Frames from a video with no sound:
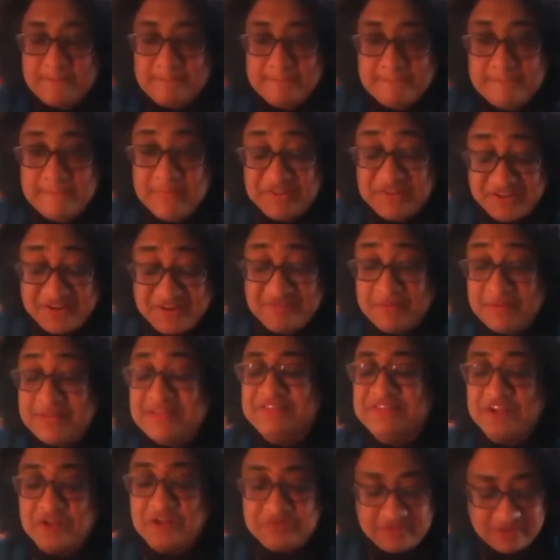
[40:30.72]
Misinformation.
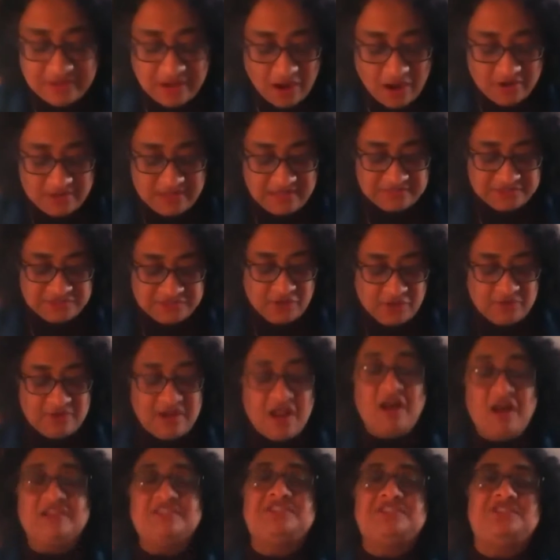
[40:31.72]
So
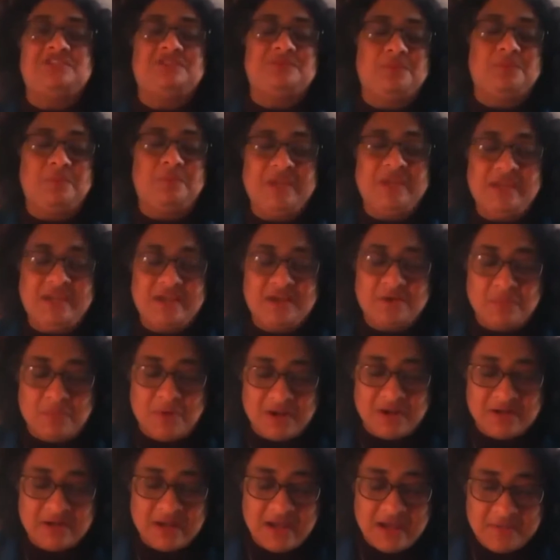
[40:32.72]
last week,
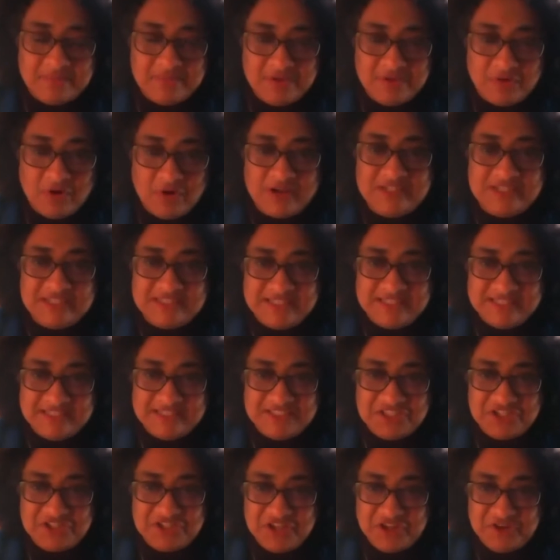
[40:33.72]
the Reuters
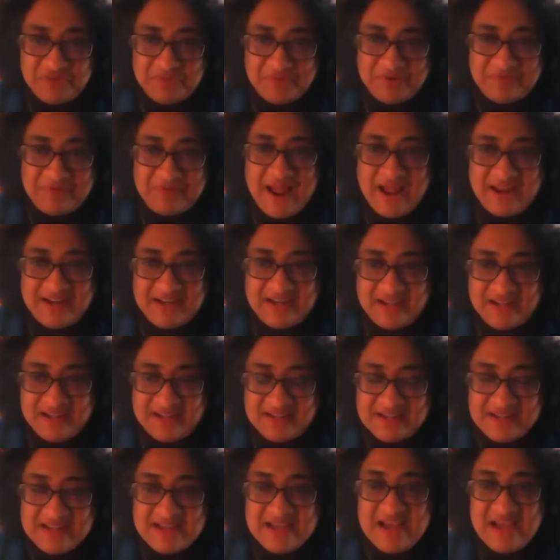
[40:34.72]
Institute, we ran
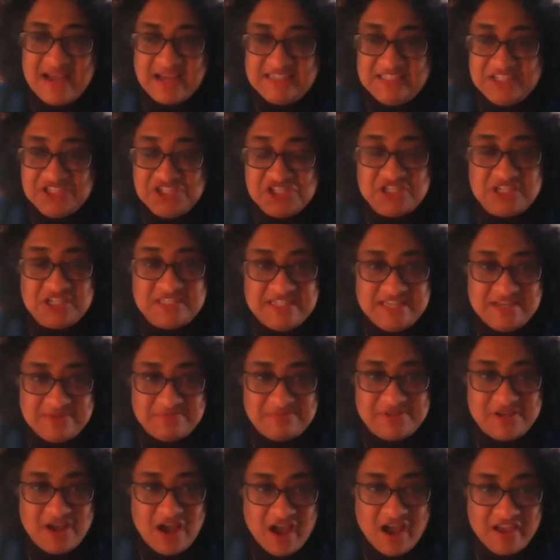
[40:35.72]
a digital
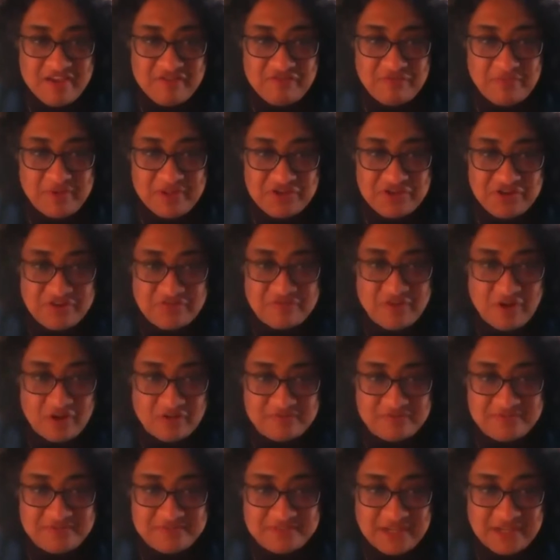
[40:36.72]
deep dive, which
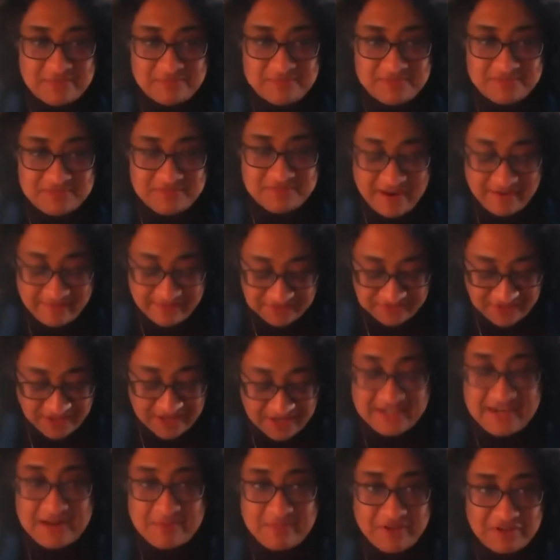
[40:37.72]
involves various
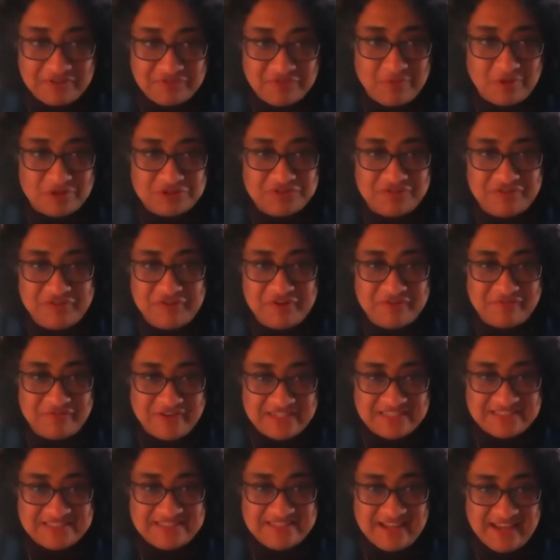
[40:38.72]
academics from Oxford
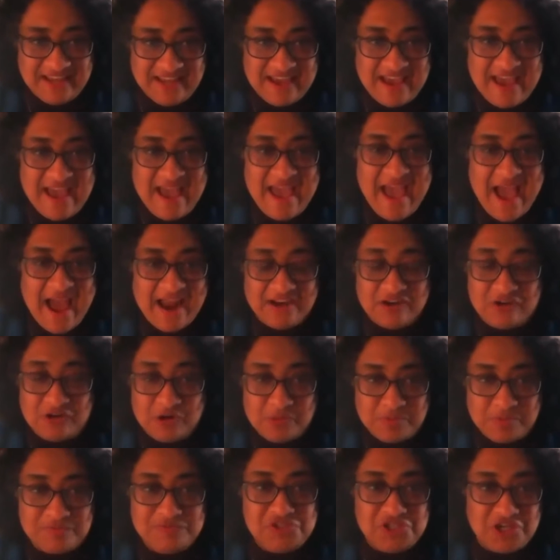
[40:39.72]
University and a
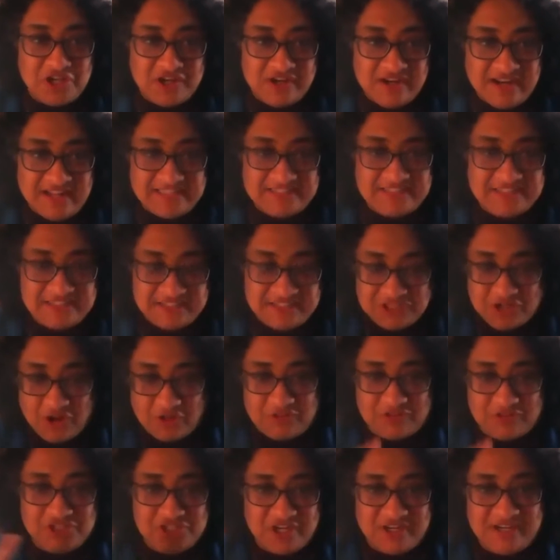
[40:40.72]
group of journalists,
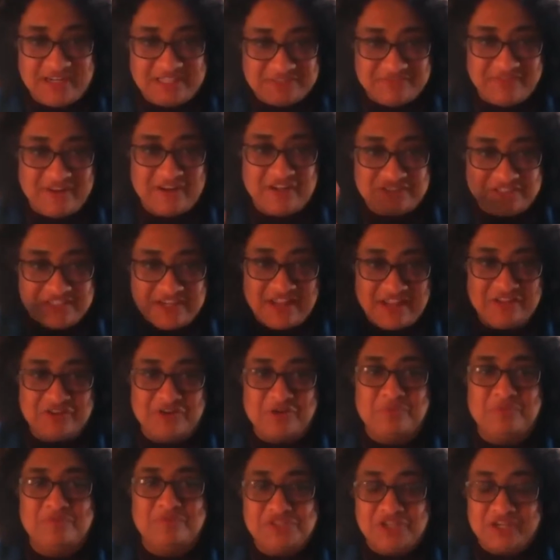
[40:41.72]
not the Journalist Fellows, another
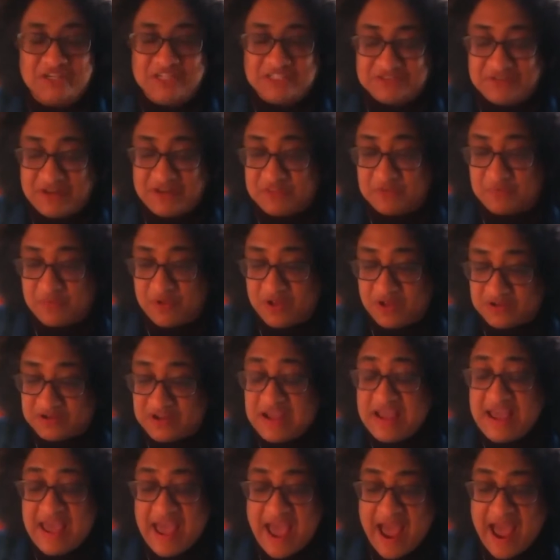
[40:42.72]
group of journalists around the world.